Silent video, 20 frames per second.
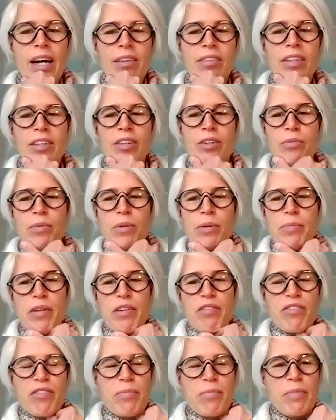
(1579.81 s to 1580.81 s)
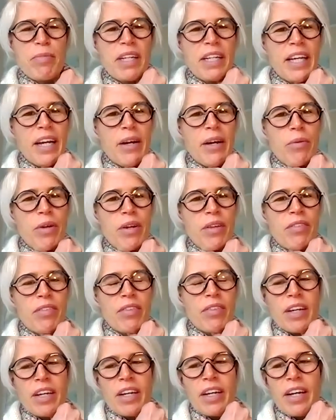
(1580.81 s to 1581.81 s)
think you will be familiar with
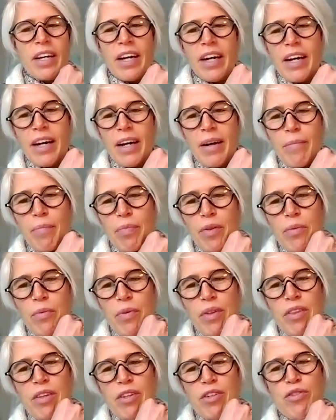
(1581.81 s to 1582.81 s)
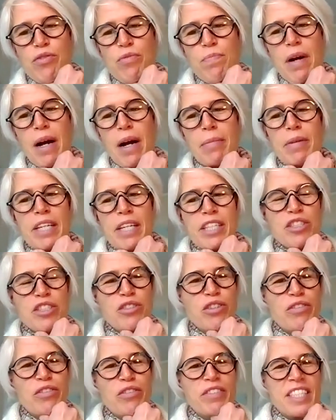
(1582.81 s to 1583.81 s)
the new Public
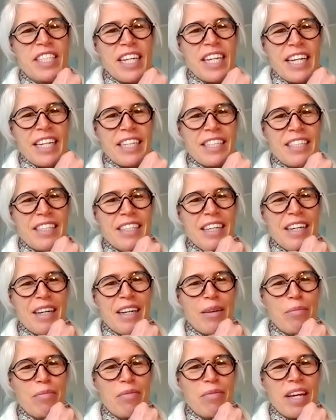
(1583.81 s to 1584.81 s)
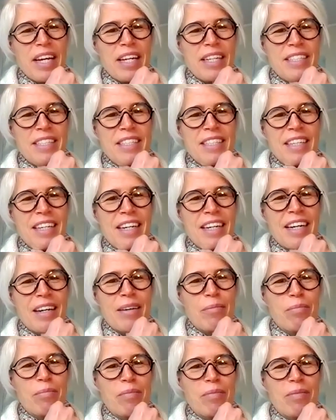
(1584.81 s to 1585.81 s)
Service Act that
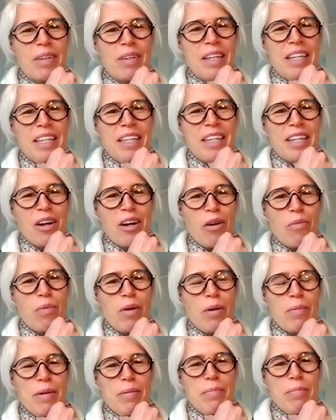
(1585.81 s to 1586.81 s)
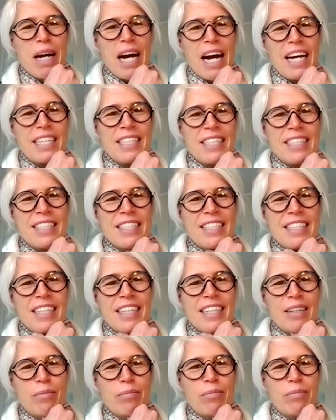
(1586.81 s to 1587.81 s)
you know, will be passed
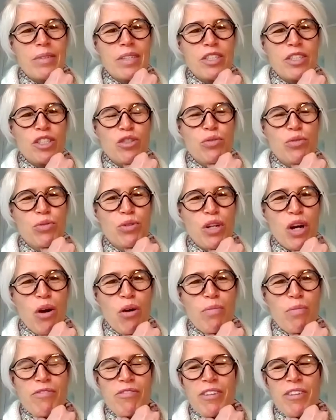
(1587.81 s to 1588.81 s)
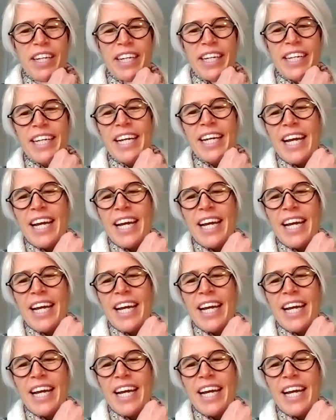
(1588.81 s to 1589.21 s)
soon, hopefully.